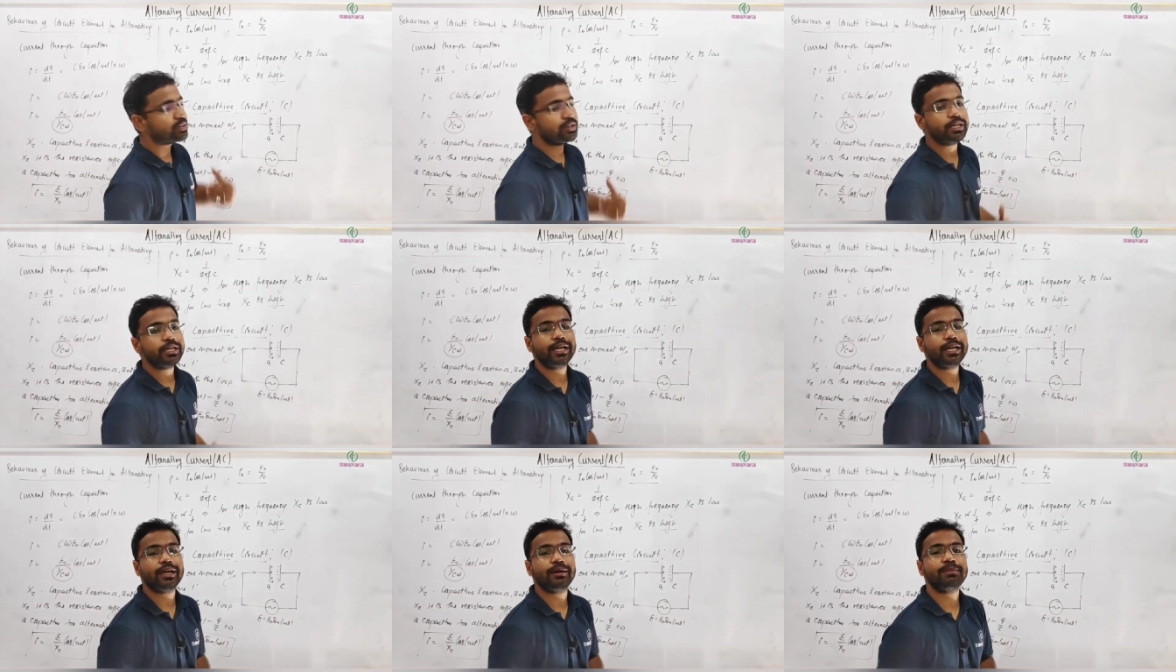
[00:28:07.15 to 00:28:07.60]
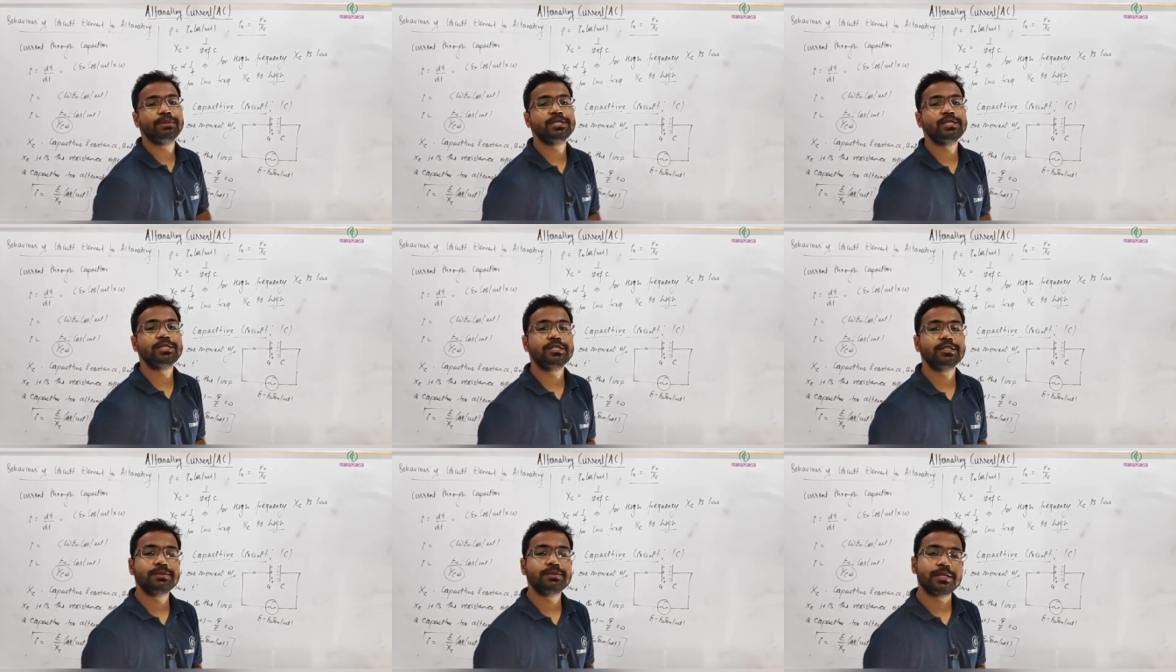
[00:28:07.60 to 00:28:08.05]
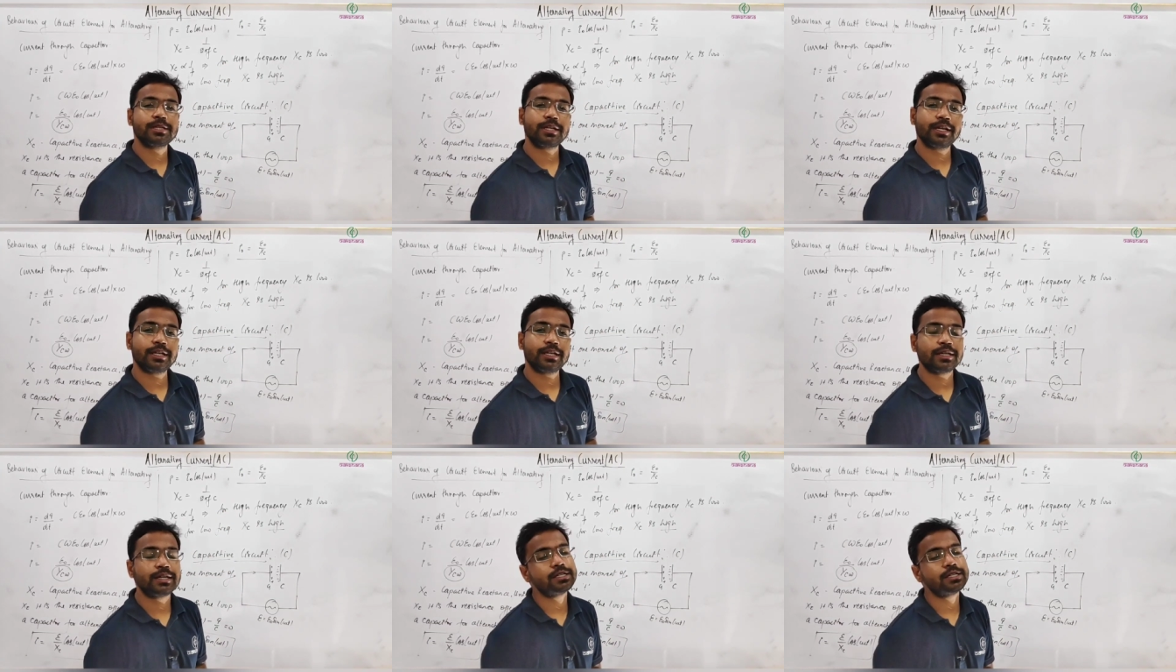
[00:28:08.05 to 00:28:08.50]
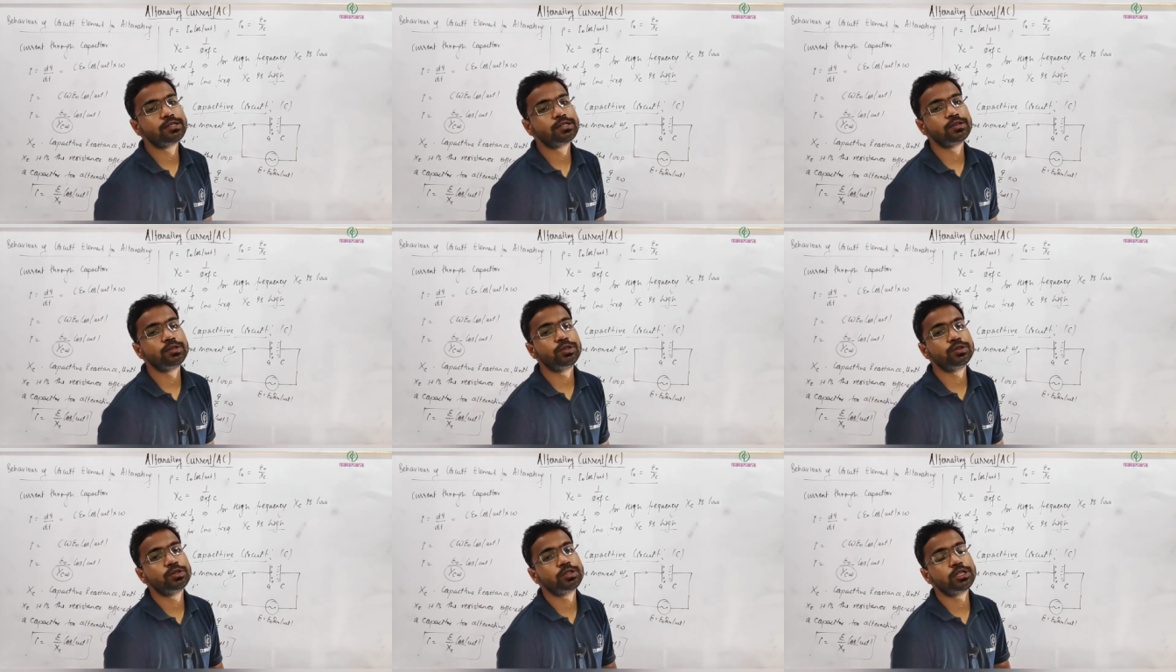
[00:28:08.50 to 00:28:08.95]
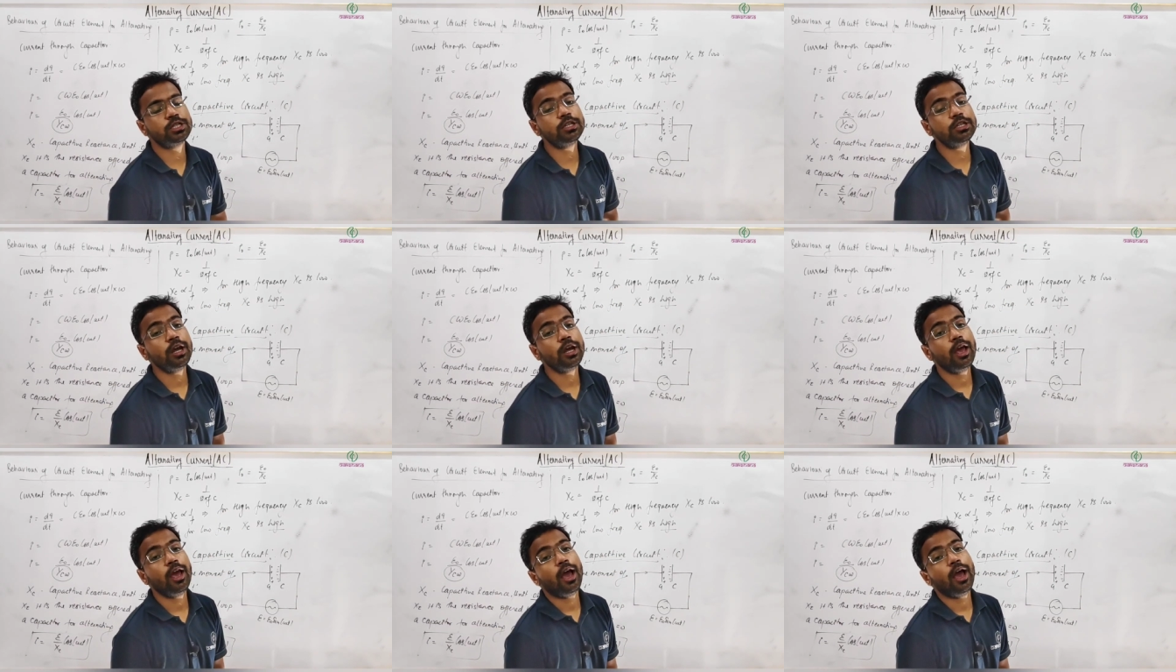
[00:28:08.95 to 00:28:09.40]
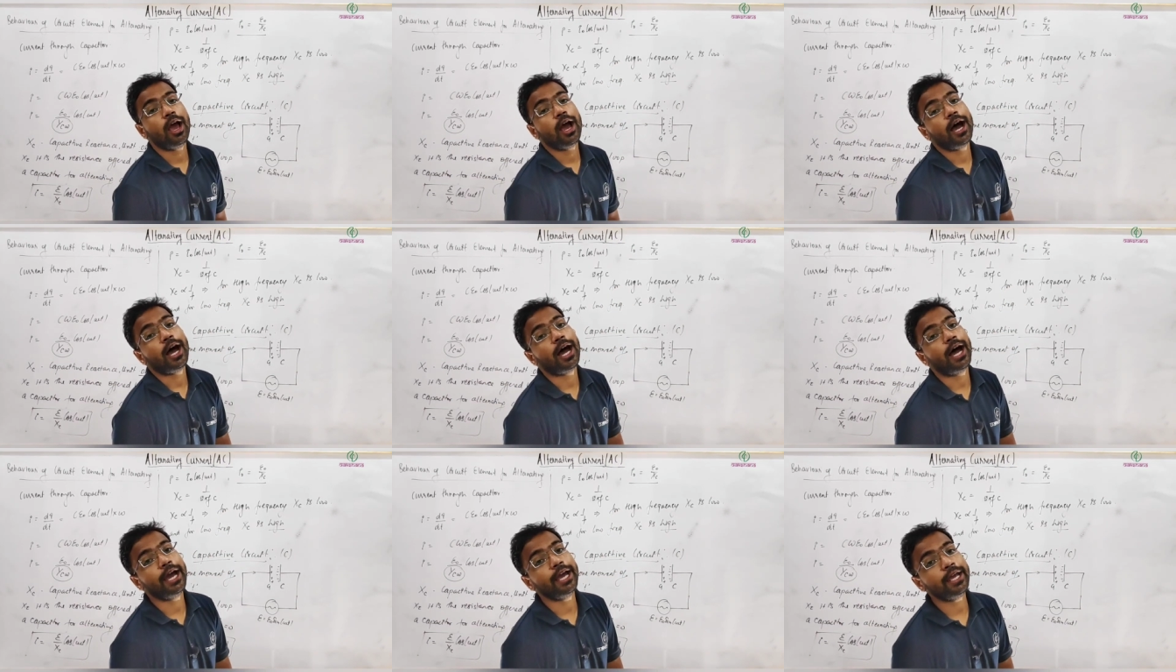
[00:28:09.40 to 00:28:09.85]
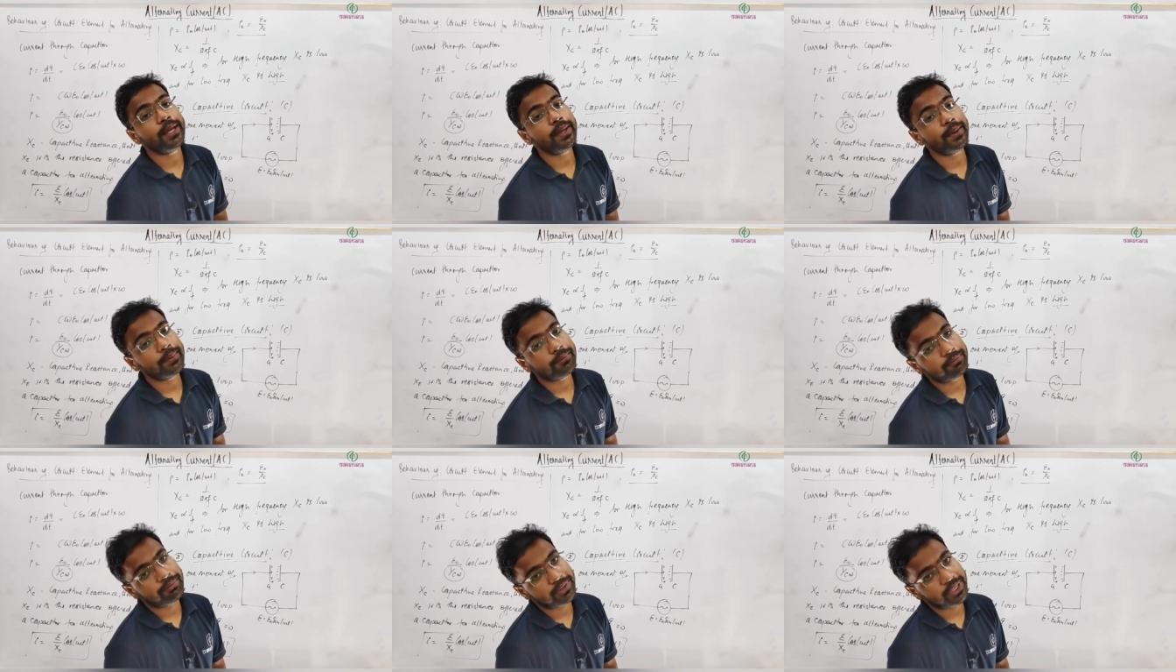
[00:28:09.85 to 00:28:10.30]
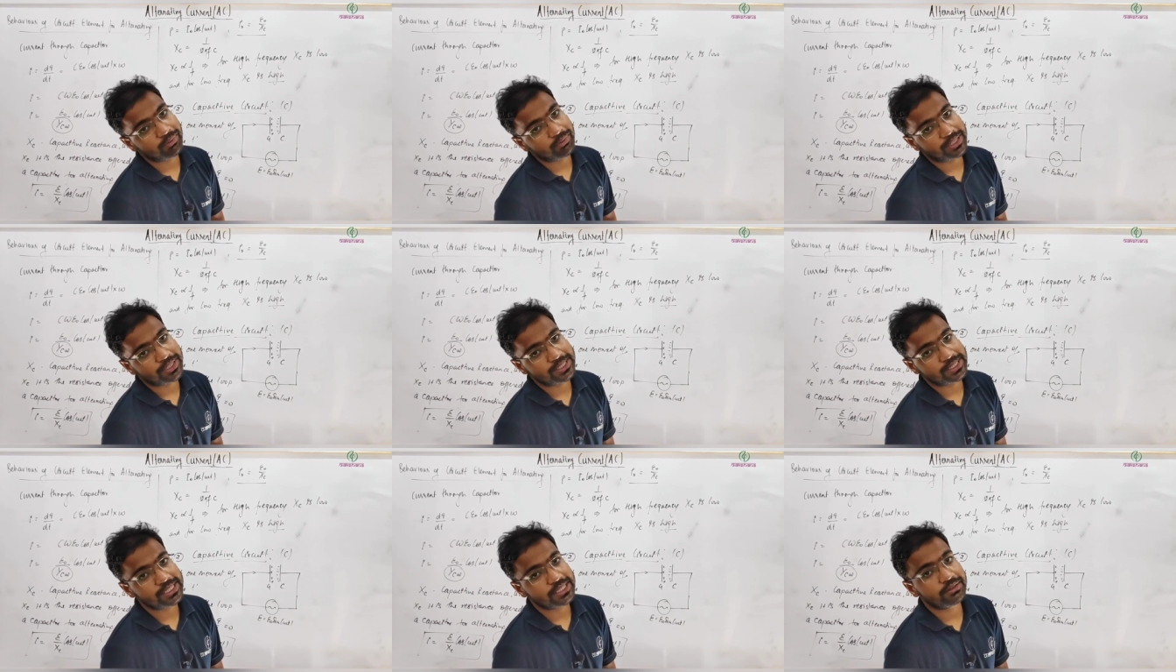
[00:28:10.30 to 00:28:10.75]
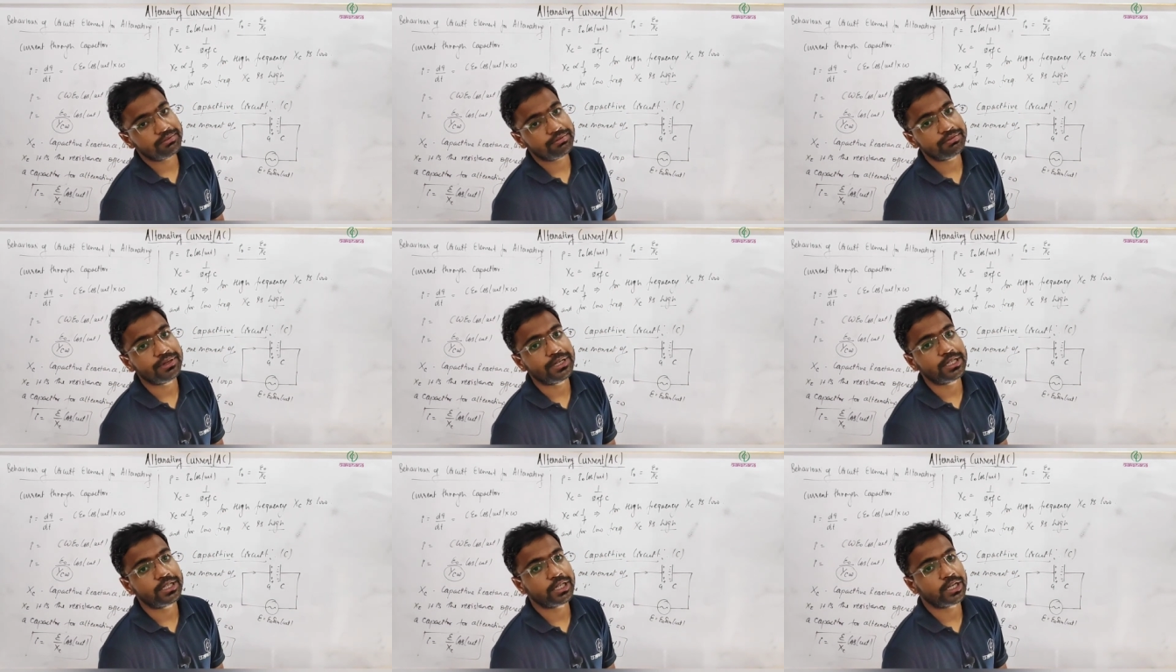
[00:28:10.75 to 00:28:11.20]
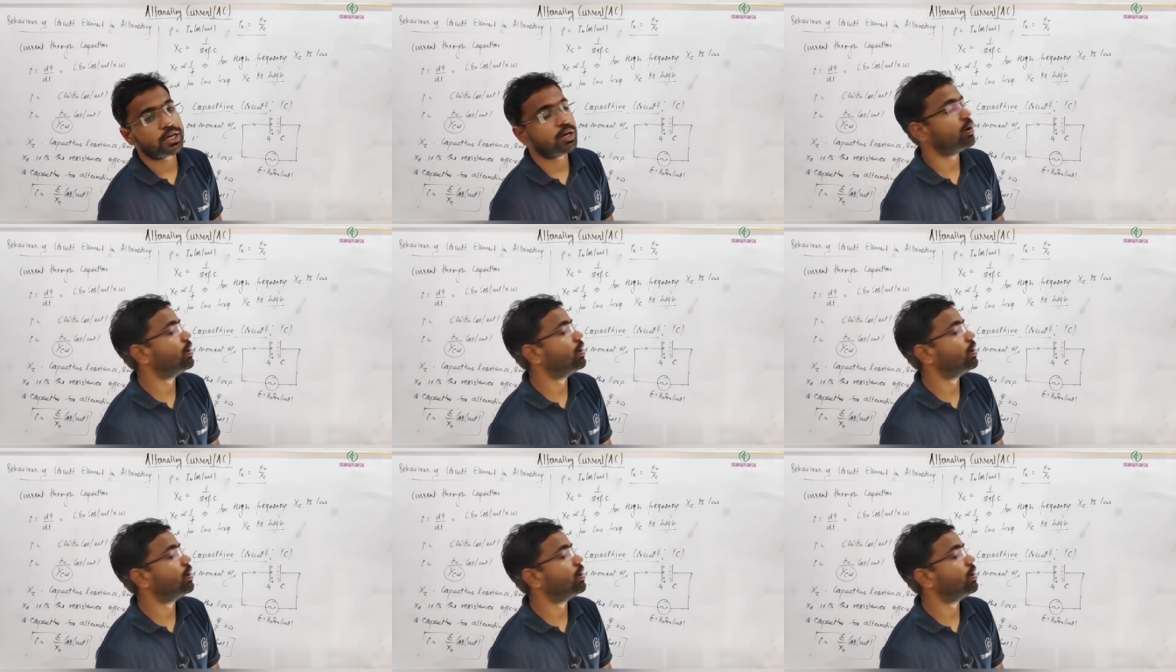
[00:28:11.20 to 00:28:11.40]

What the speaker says: like capacitive circuit, also used in high frequency filter